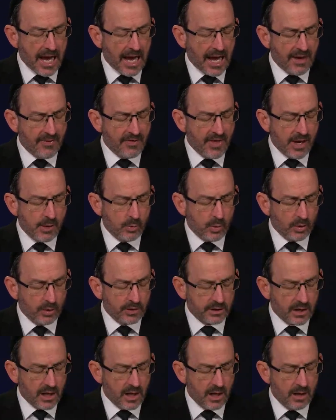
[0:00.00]
And they will
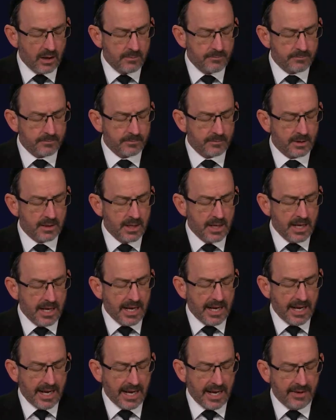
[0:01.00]
come
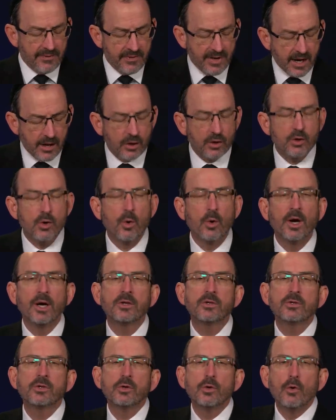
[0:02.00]
and they are
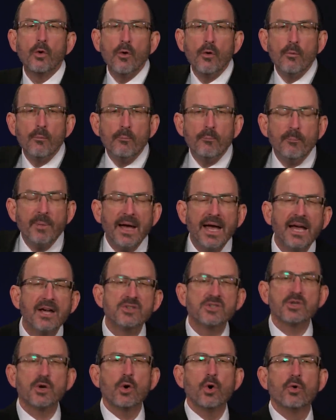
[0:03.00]
going to
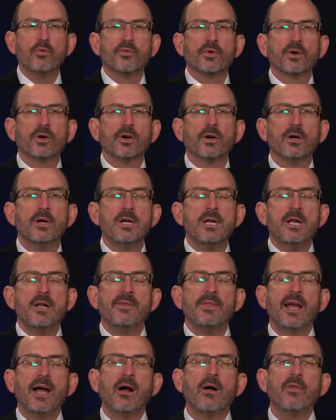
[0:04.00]
pass over.
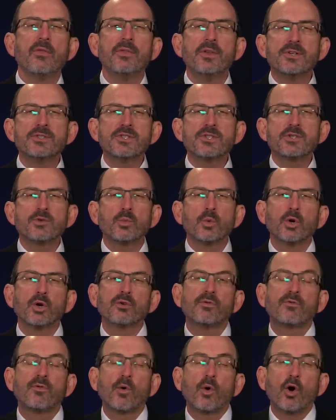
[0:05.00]
Now, this is the
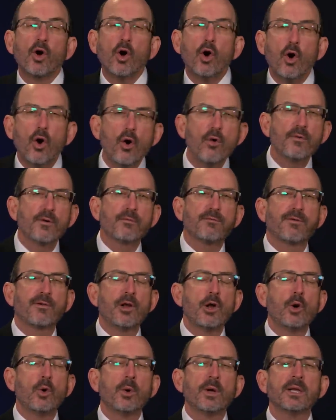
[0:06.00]
word for
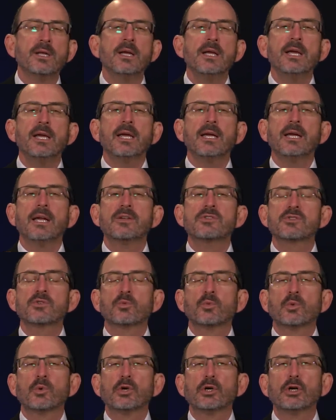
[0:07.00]
overflowing. It's a
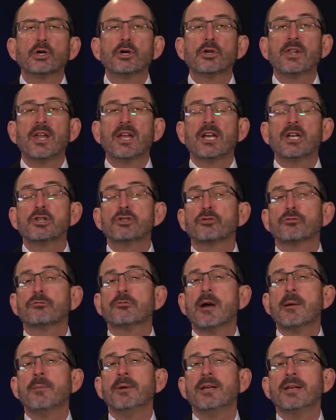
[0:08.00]
word that is
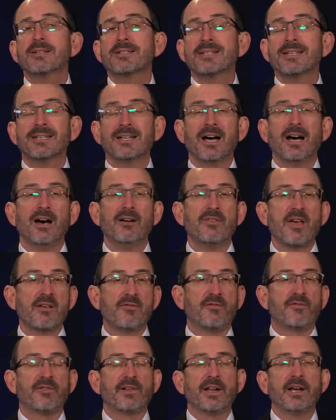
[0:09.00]
reminiscent of a
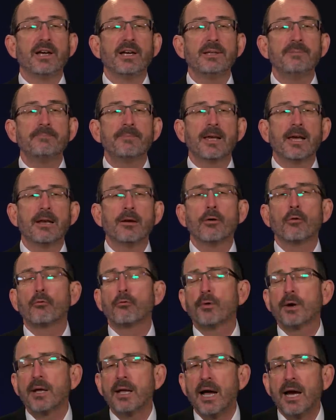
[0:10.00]
flood, and
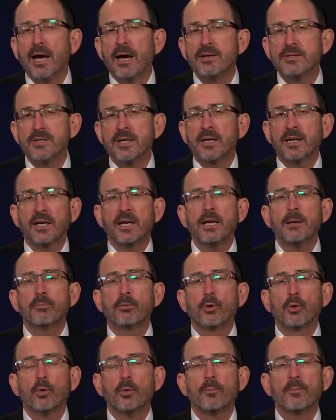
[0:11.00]
realize in
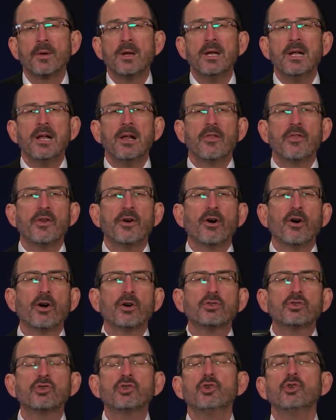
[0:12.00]
Hebrew there are
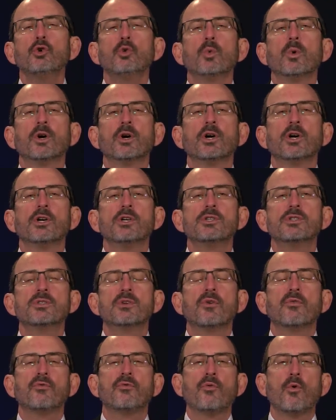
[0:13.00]
two words
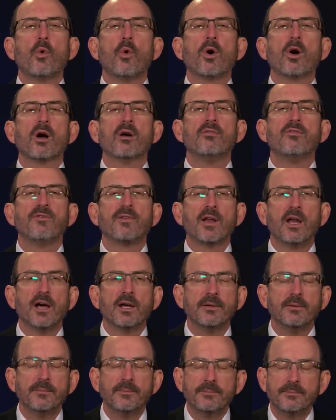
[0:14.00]
for flood